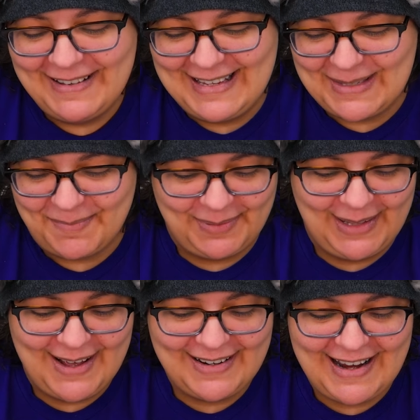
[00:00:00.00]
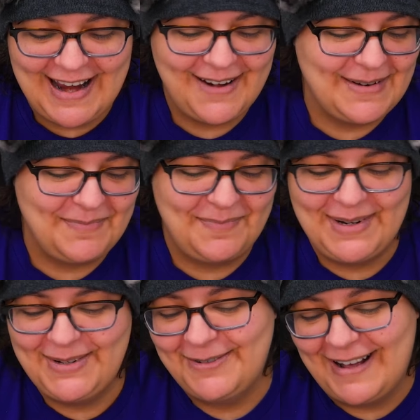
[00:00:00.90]
With his blonde hair and
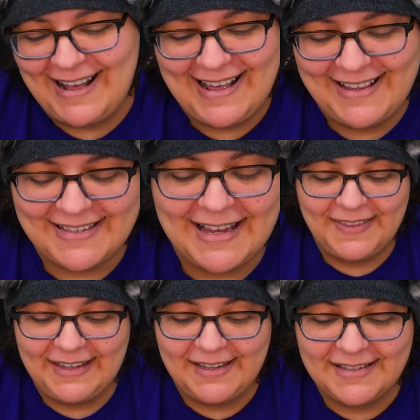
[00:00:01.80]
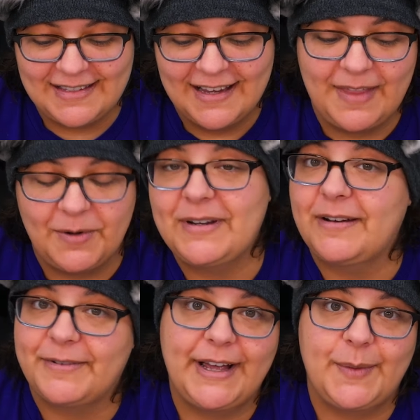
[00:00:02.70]
blue eyes. Thing is, that would
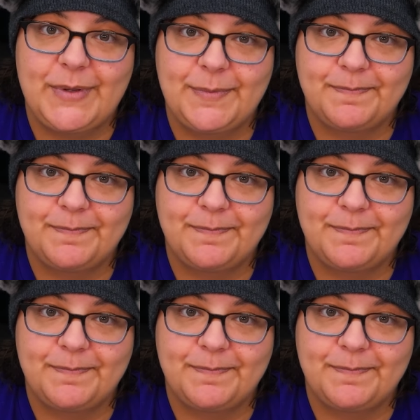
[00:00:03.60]
never happen.